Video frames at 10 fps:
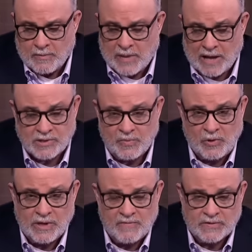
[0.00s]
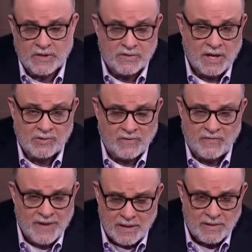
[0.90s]
possibility of success or
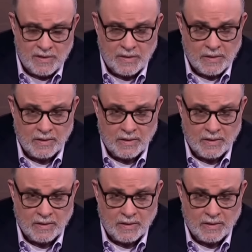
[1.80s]
failure.